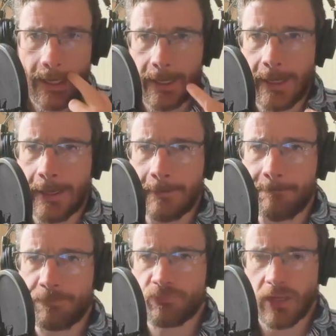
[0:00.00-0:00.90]

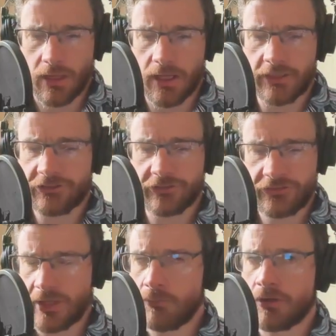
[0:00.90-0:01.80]
And it's the
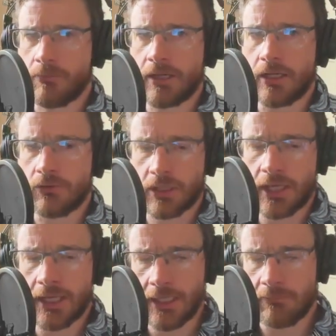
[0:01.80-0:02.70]
same when I make little
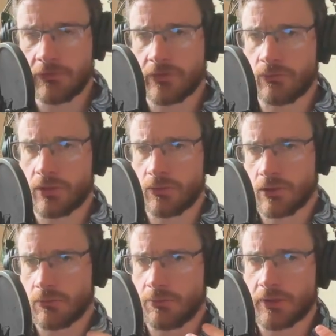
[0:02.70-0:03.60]
games and when I
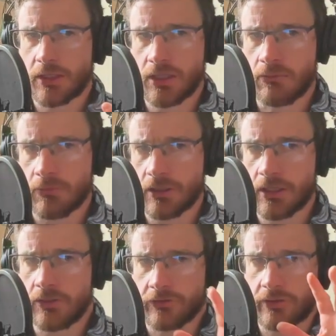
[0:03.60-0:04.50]
work with my
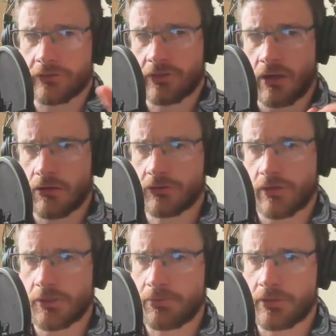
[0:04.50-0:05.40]
kids on their
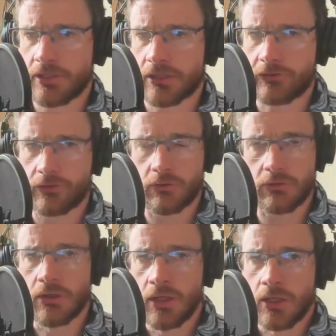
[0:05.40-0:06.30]
Scratch projects,
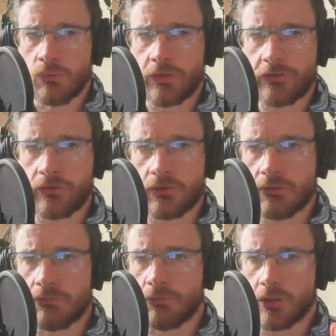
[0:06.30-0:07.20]
or we
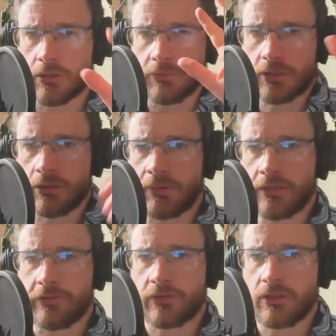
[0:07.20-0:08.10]
do work on the
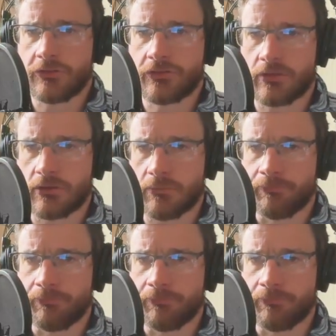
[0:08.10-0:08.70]
Kubernetes cluster.